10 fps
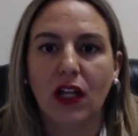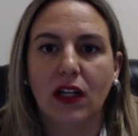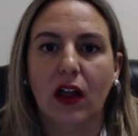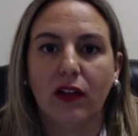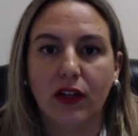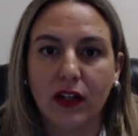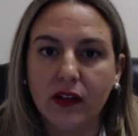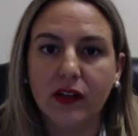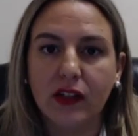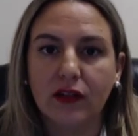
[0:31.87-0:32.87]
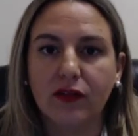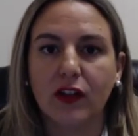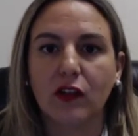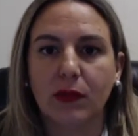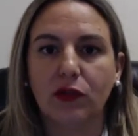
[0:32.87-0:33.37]
Now, there is a
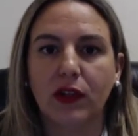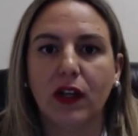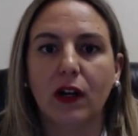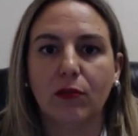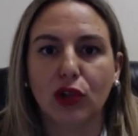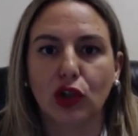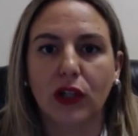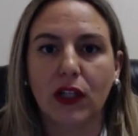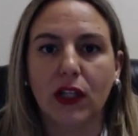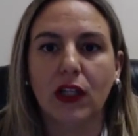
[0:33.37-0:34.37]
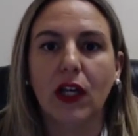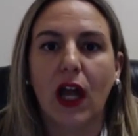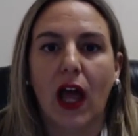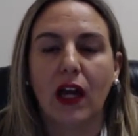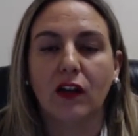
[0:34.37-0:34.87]
difference between an employee
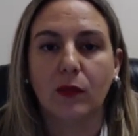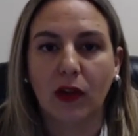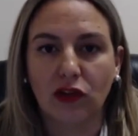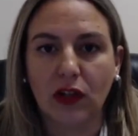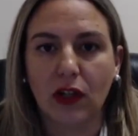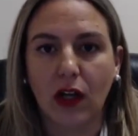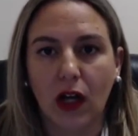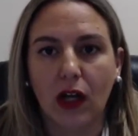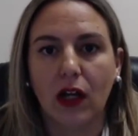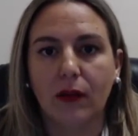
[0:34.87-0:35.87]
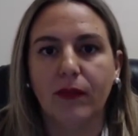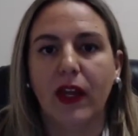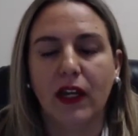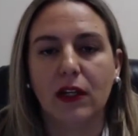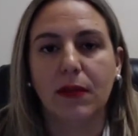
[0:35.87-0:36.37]
and especially an
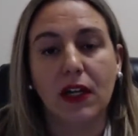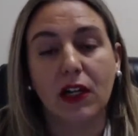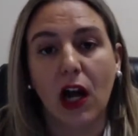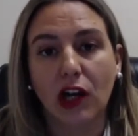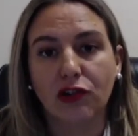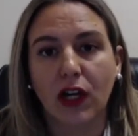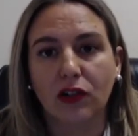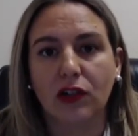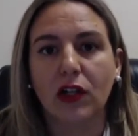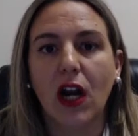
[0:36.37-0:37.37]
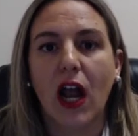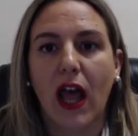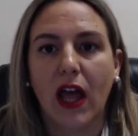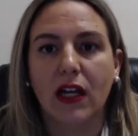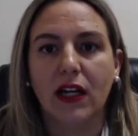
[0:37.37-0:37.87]
independent contractor
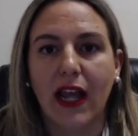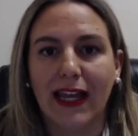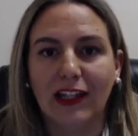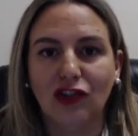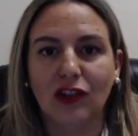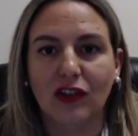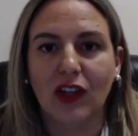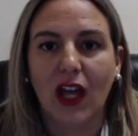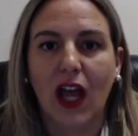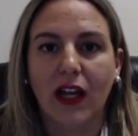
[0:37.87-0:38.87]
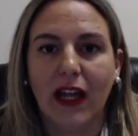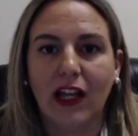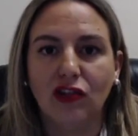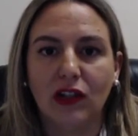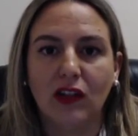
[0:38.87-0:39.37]
and an agent. An
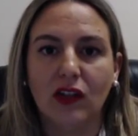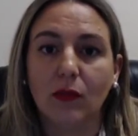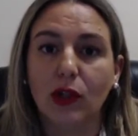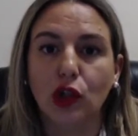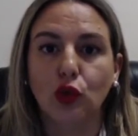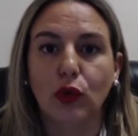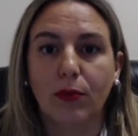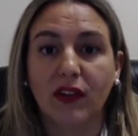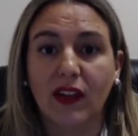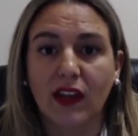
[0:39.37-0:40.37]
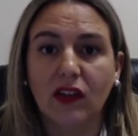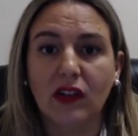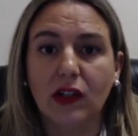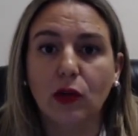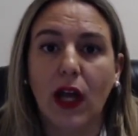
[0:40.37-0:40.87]
agent is someone who represents
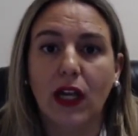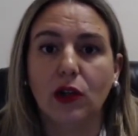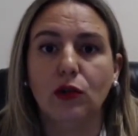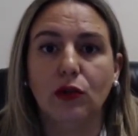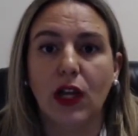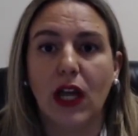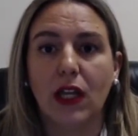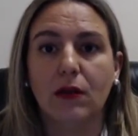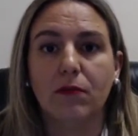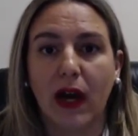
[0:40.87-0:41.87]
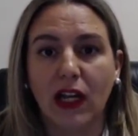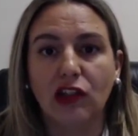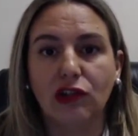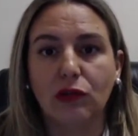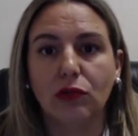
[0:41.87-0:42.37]
you and who can
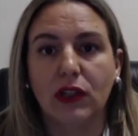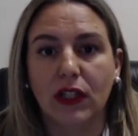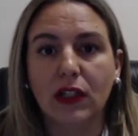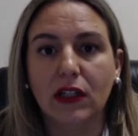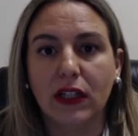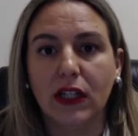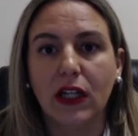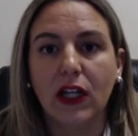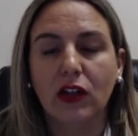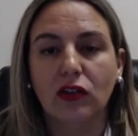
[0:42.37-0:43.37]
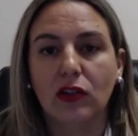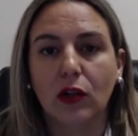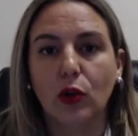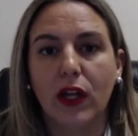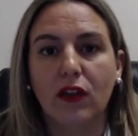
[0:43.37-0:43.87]
bind you legally.
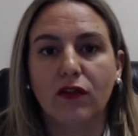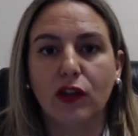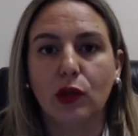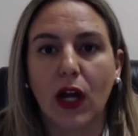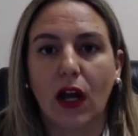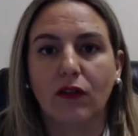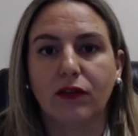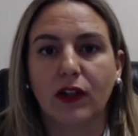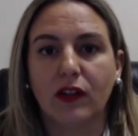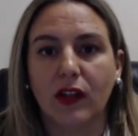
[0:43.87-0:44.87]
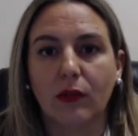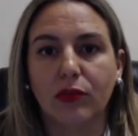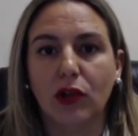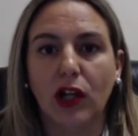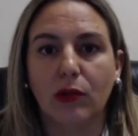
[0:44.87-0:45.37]
So, if you have, for
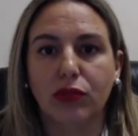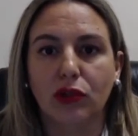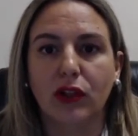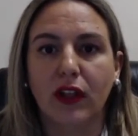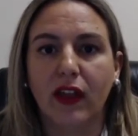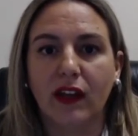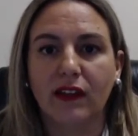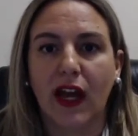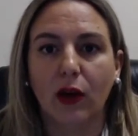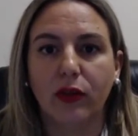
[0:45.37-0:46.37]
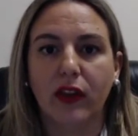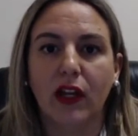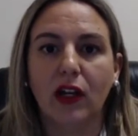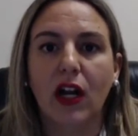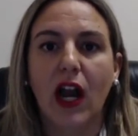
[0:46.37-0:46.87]
example, an employee that's out
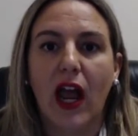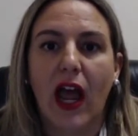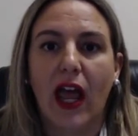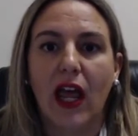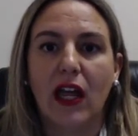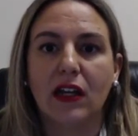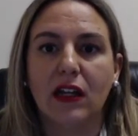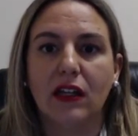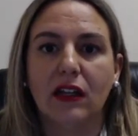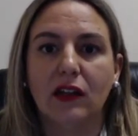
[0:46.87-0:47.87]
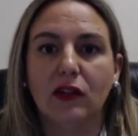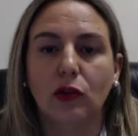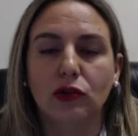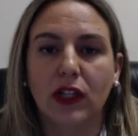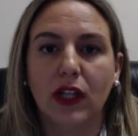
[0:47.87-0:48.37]
there and is
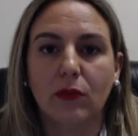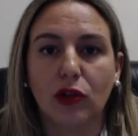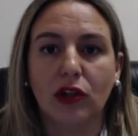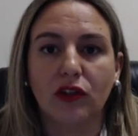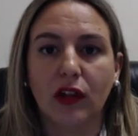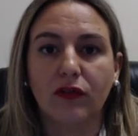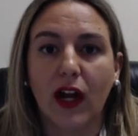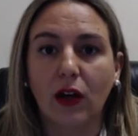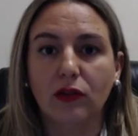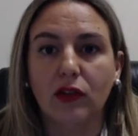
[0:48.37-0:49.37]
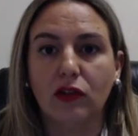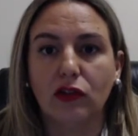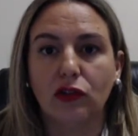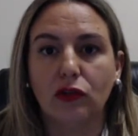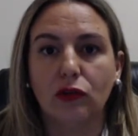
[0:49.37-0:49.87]
holding him or herself out
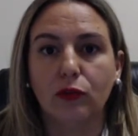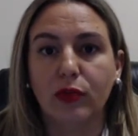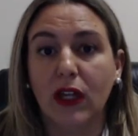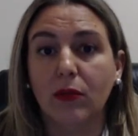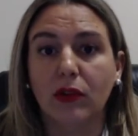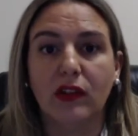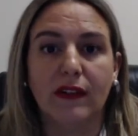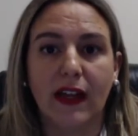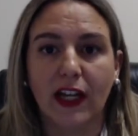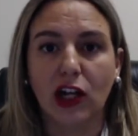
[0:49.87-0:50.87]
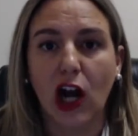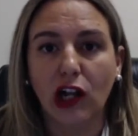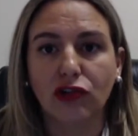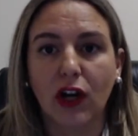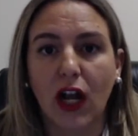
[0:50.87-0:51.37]
to be able to sign
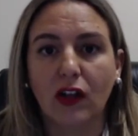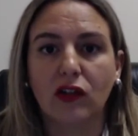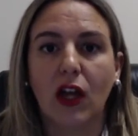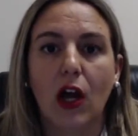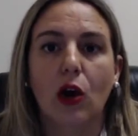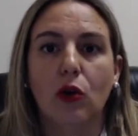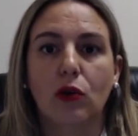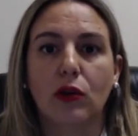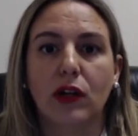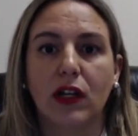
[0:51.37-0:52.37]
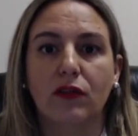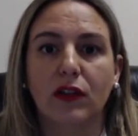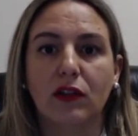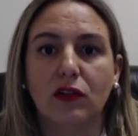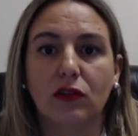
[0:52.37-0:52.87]
contracts or
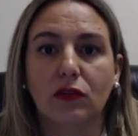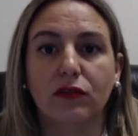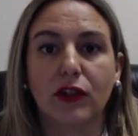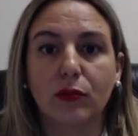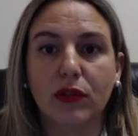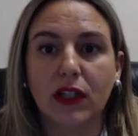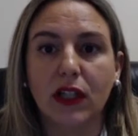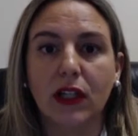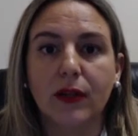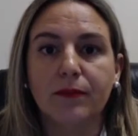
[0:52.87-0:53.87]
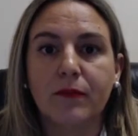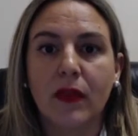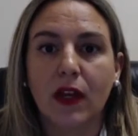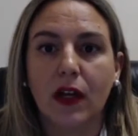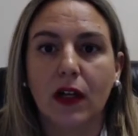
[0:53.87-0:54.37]
even to verbally
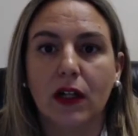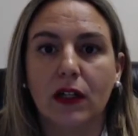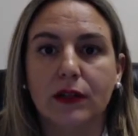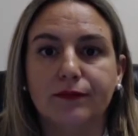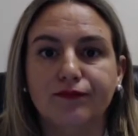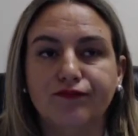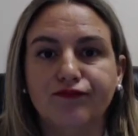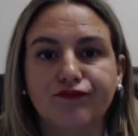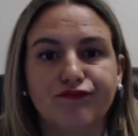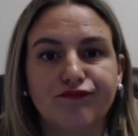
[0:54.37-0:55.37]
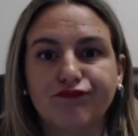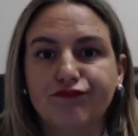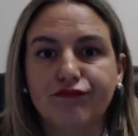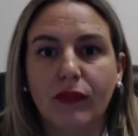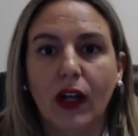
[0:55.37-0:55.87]
uh,
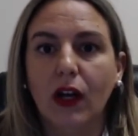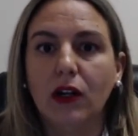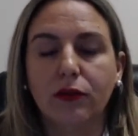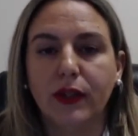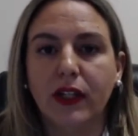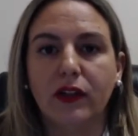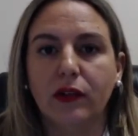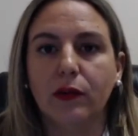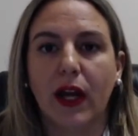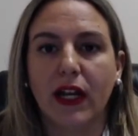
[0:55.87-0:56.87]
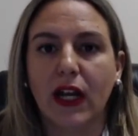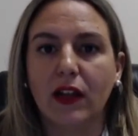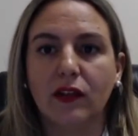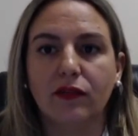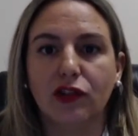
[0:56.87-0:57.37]
agree to any
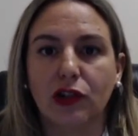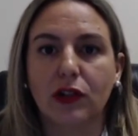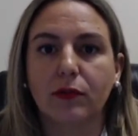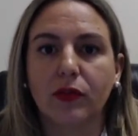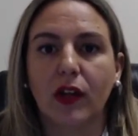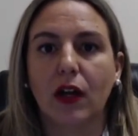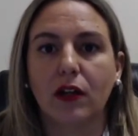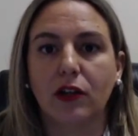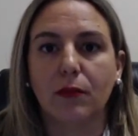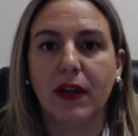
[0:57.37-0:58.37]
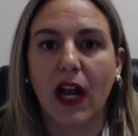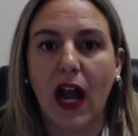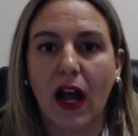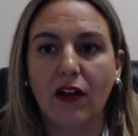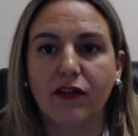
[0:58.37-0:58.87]
kinds of terms on your
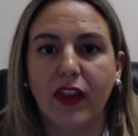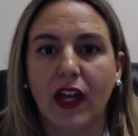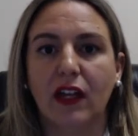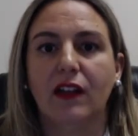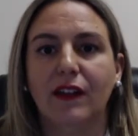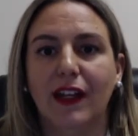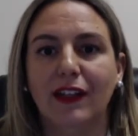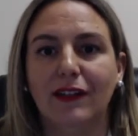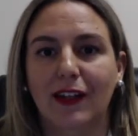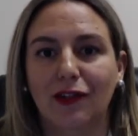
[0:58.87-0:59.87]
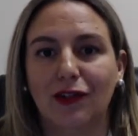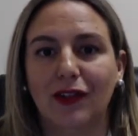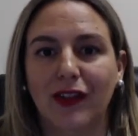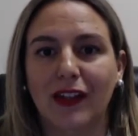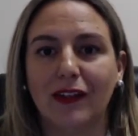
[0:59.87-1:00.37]
behalf, that is a dangerous
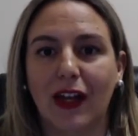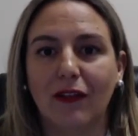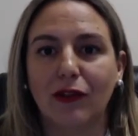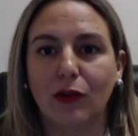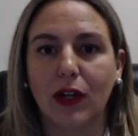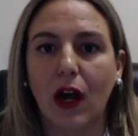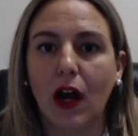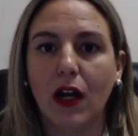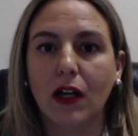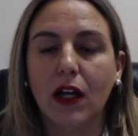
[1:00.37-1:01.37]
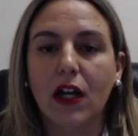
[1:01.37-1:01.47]
thing to have going on.